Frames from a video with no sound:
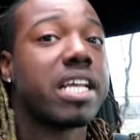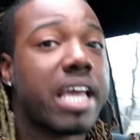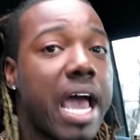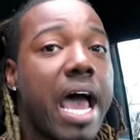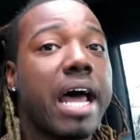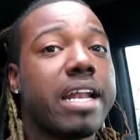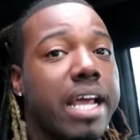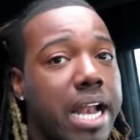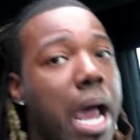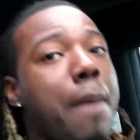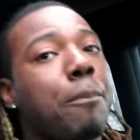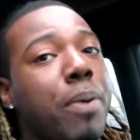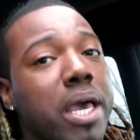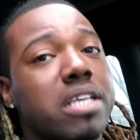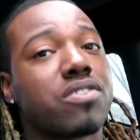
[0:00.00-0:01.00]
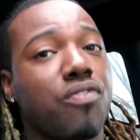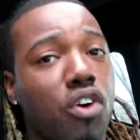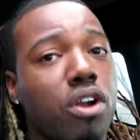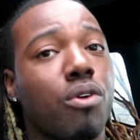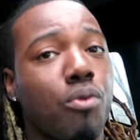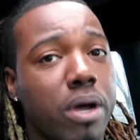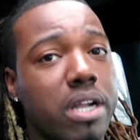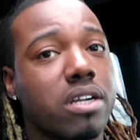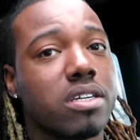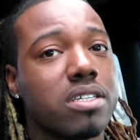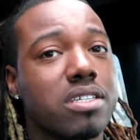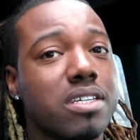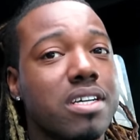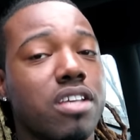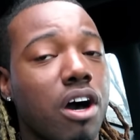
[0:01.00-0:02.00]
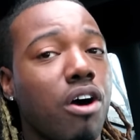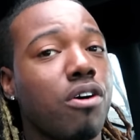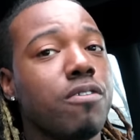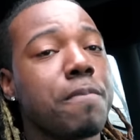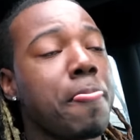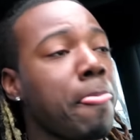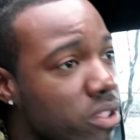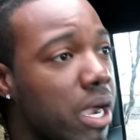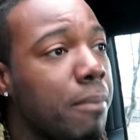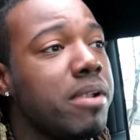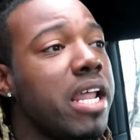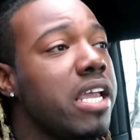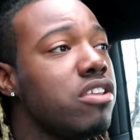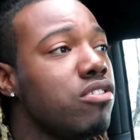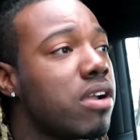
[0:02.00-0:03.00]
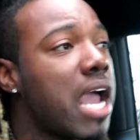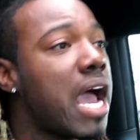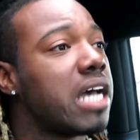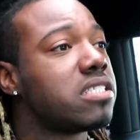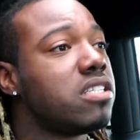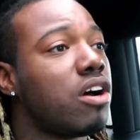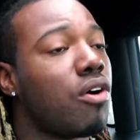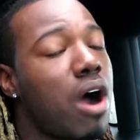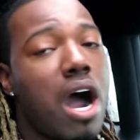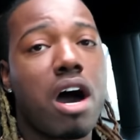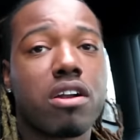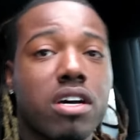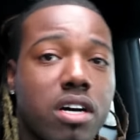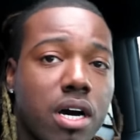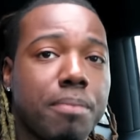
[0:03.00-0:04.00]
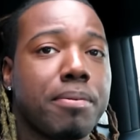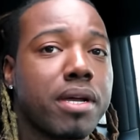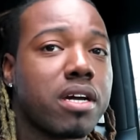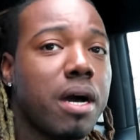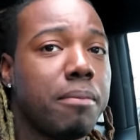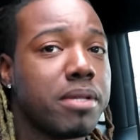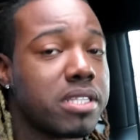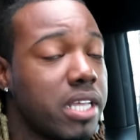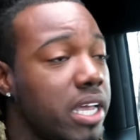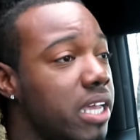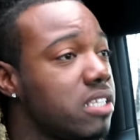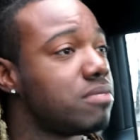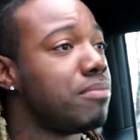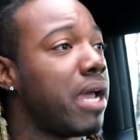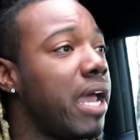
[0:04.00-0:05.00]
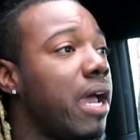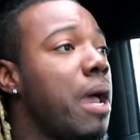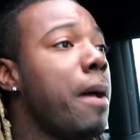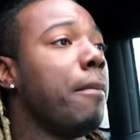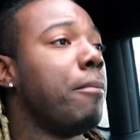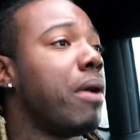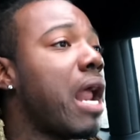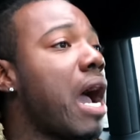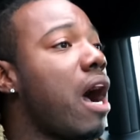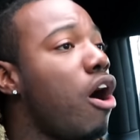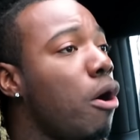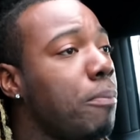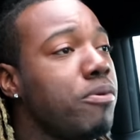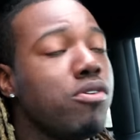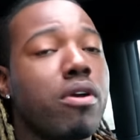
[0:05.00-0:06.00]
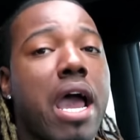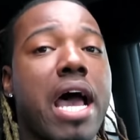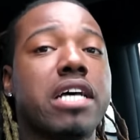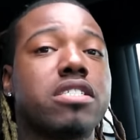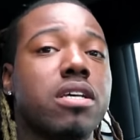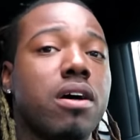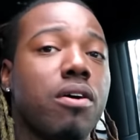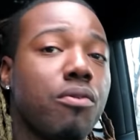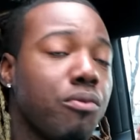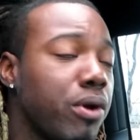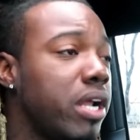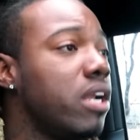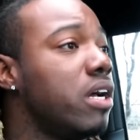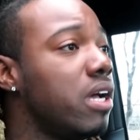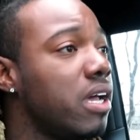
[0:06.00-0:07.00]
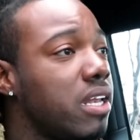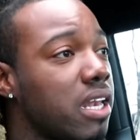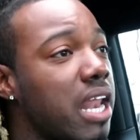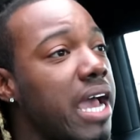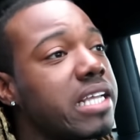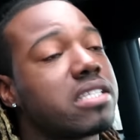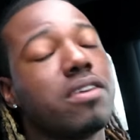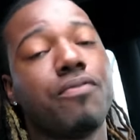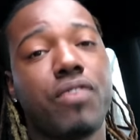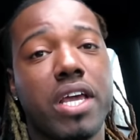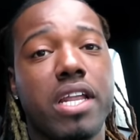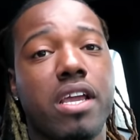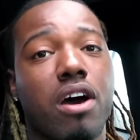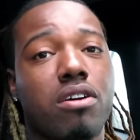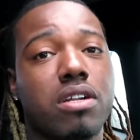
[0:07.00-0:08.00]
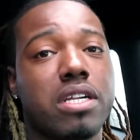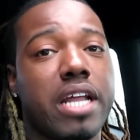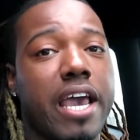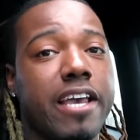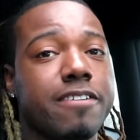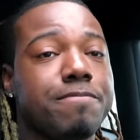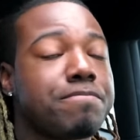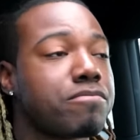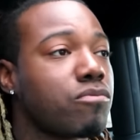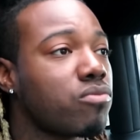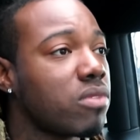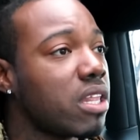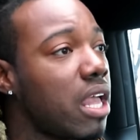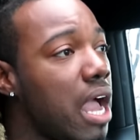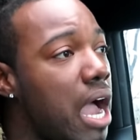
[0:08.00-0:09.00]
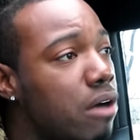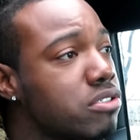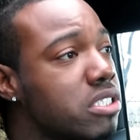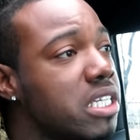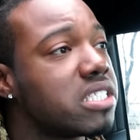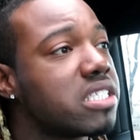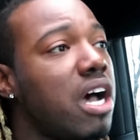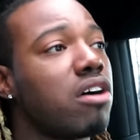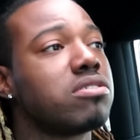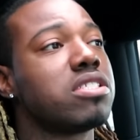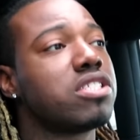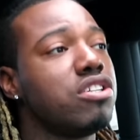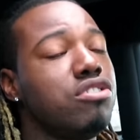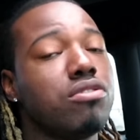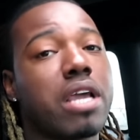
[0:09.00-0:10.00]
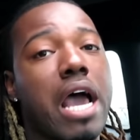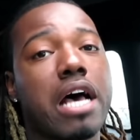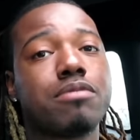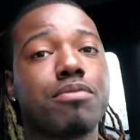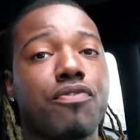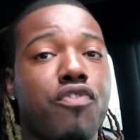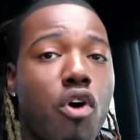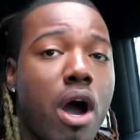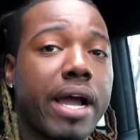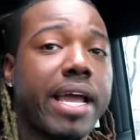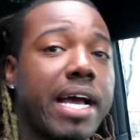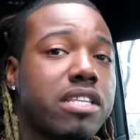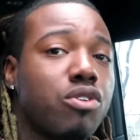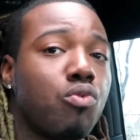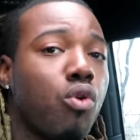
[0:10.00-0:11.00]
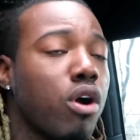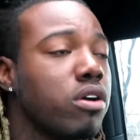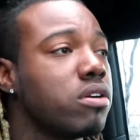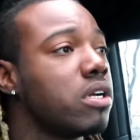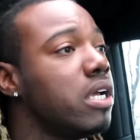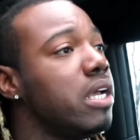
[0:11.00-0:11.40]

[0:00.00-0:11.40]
the guy that I picks for the winner. So I'm letting you guys know all the up and coming things, man. But I hope you guys really like the video today. I was just talking to you guys before I got to work.